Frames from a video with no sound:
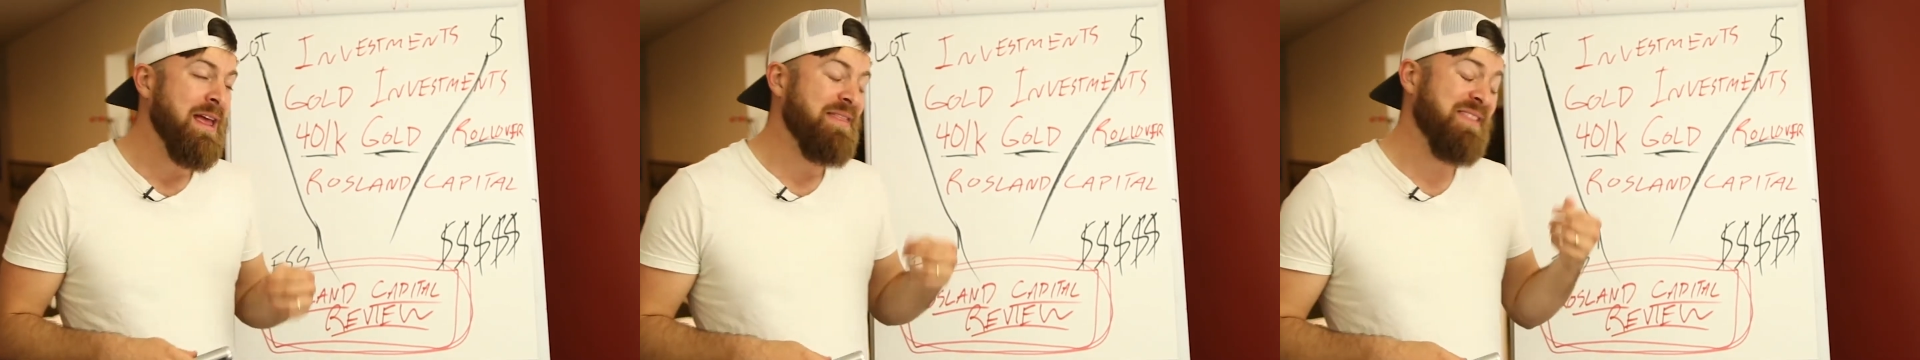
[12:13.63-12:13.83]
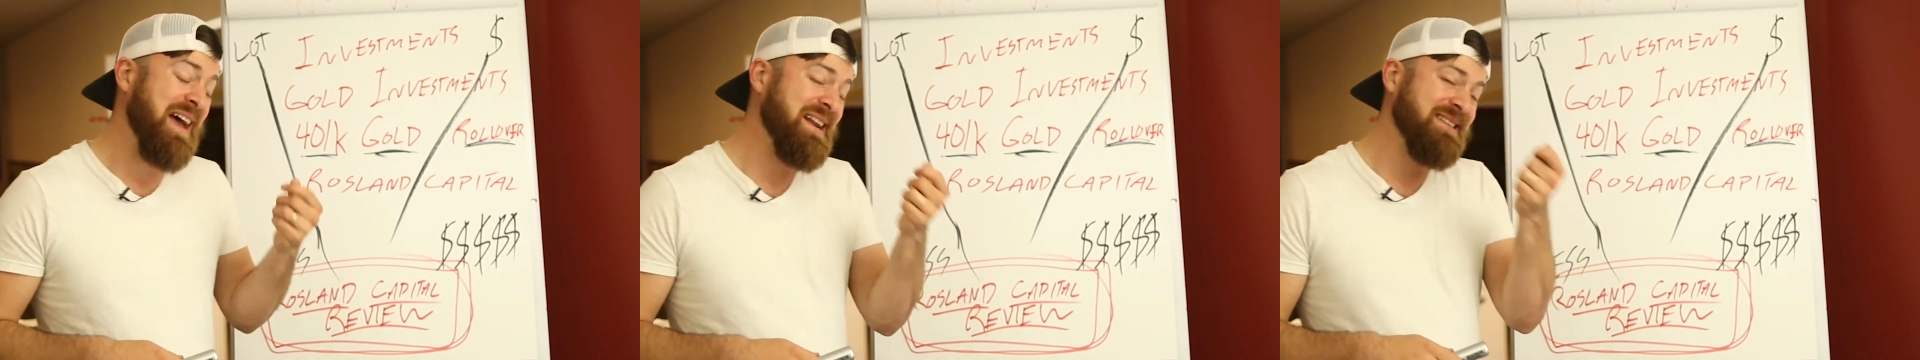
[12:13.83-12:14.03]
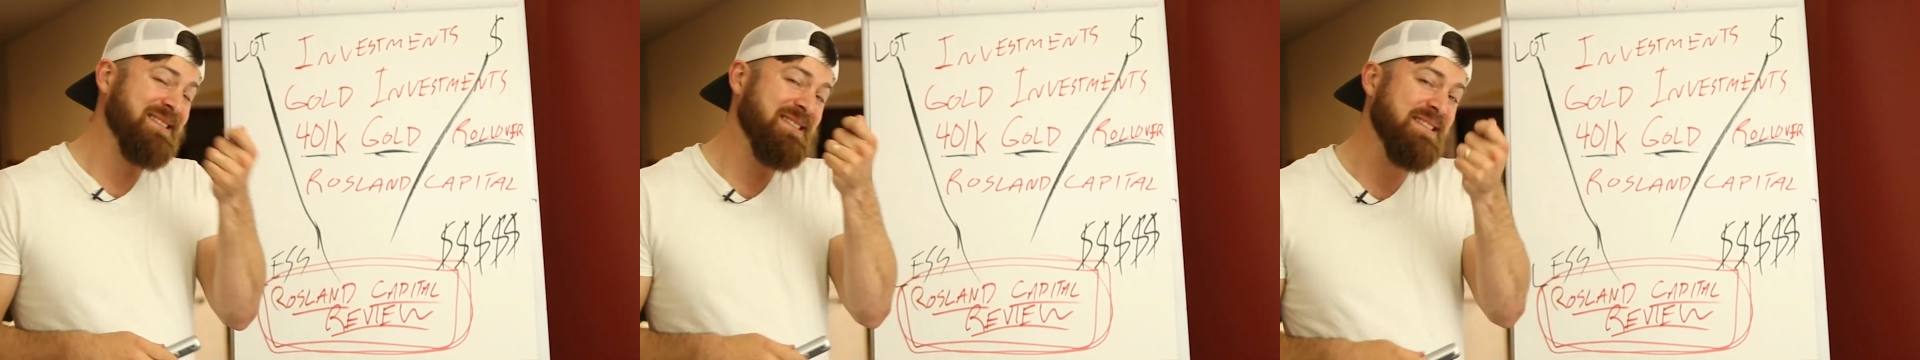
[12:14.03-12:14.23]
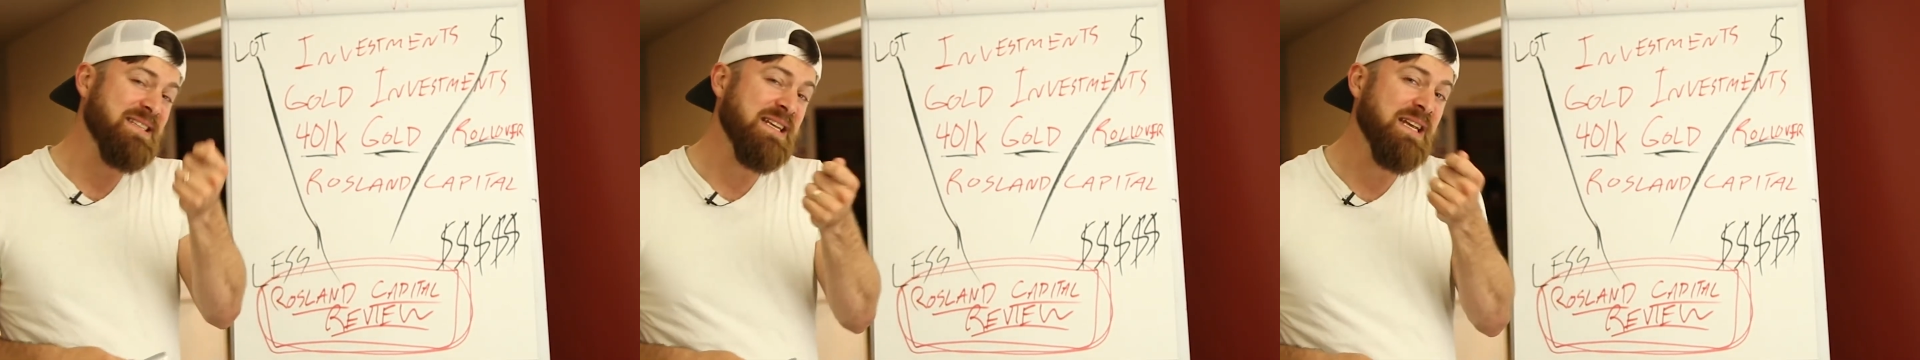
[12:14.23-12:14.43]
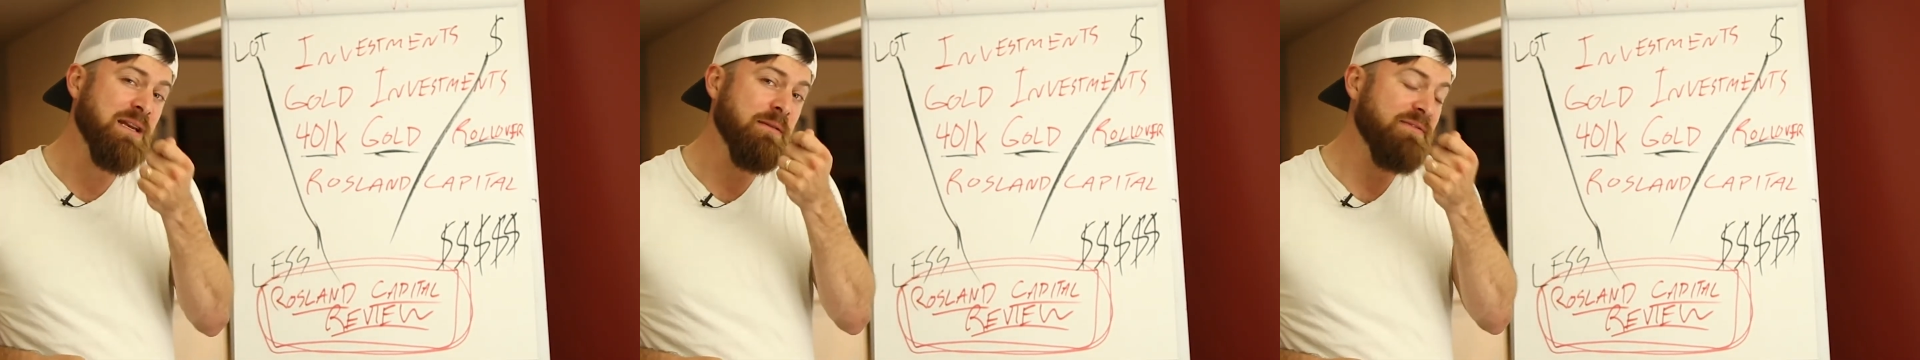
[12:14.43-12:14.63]
That
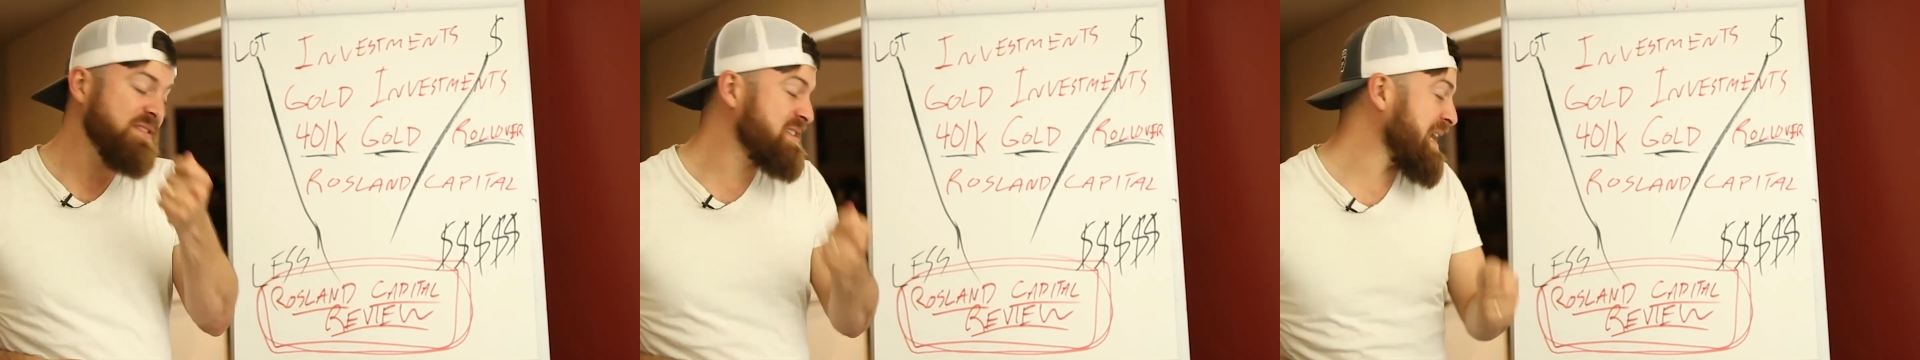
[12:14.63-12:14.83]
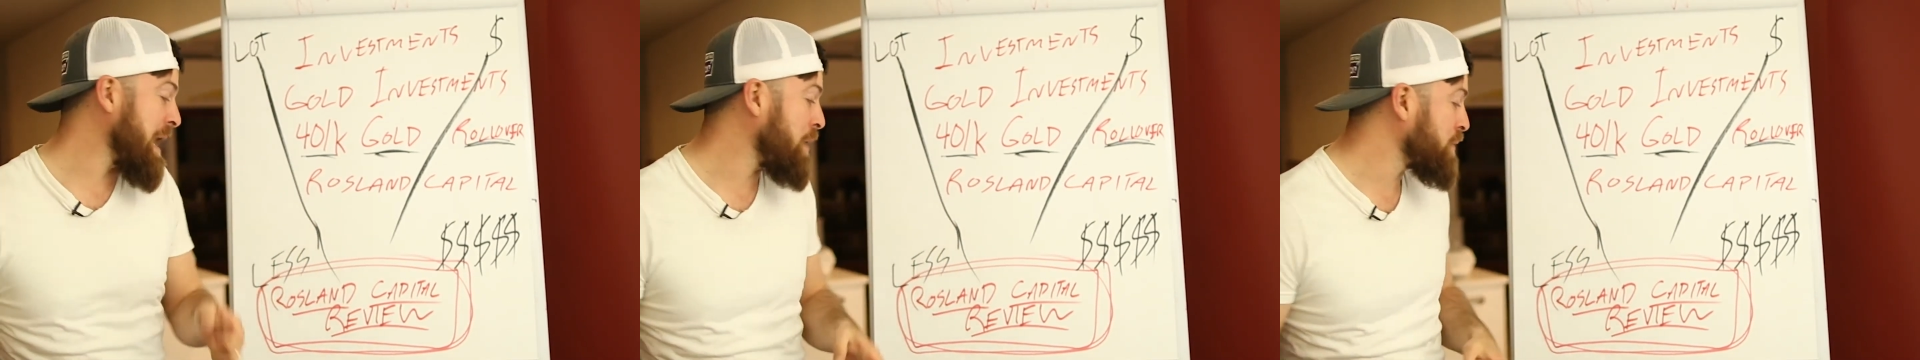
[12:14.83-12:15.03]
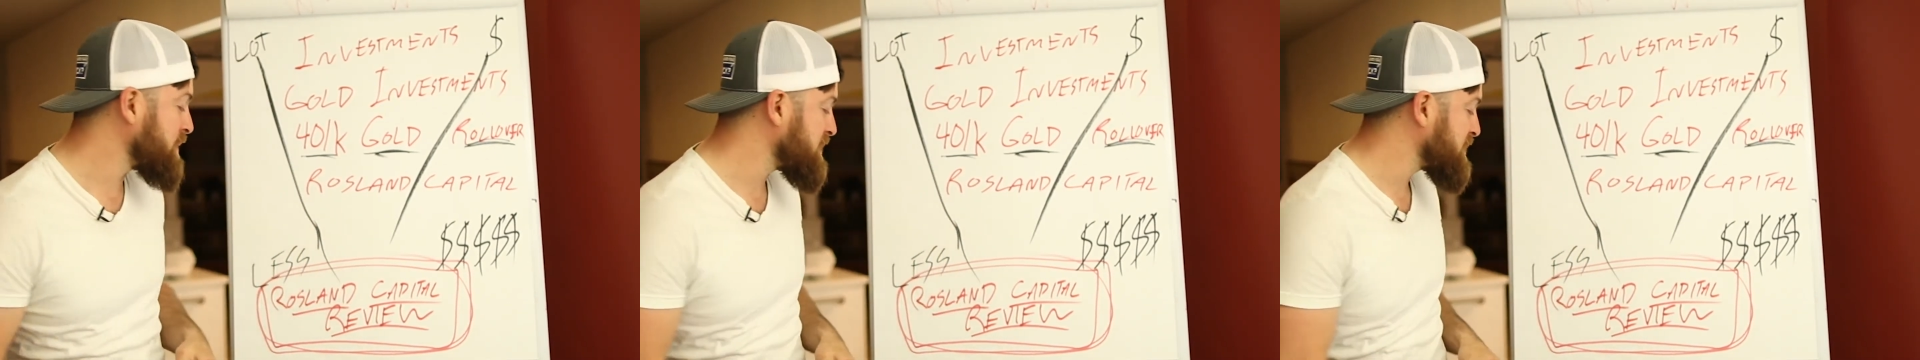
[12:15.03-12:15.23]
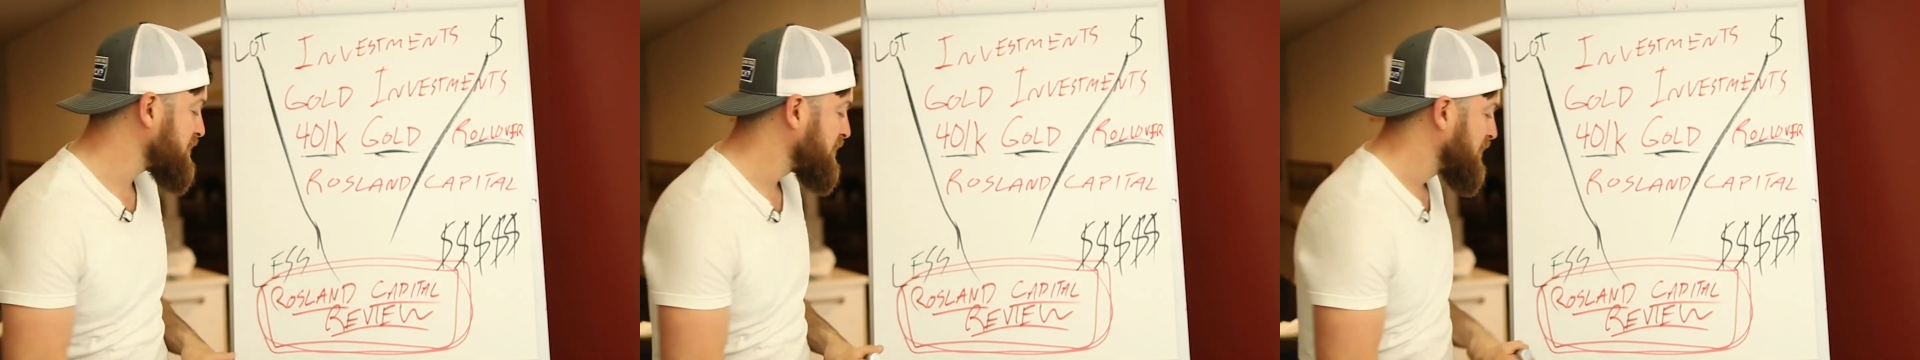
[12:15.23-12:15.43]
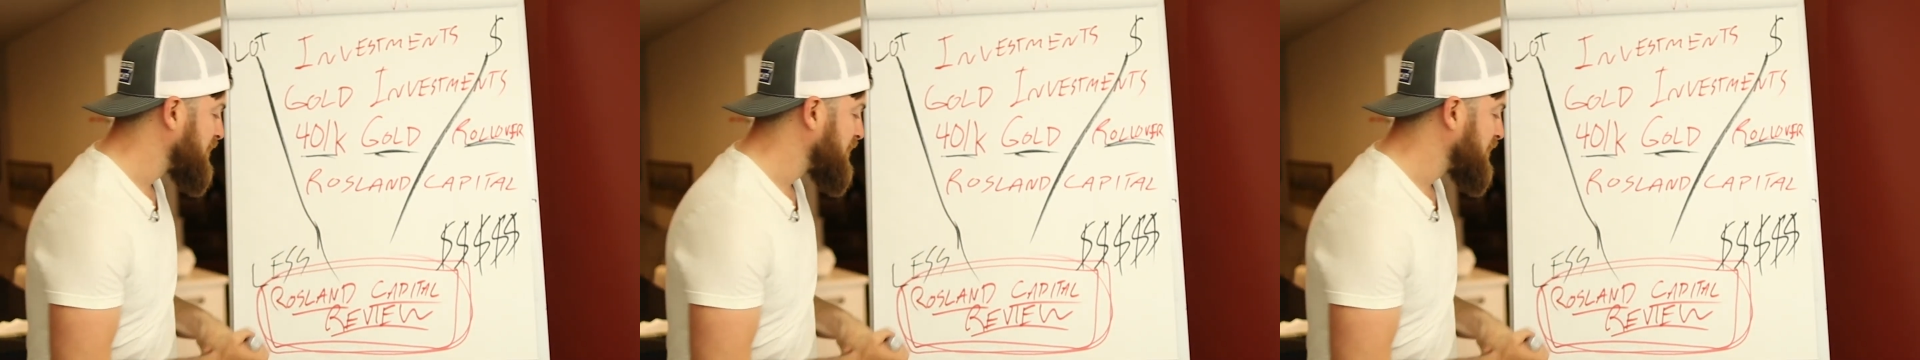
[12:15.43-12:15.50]
seed of doubt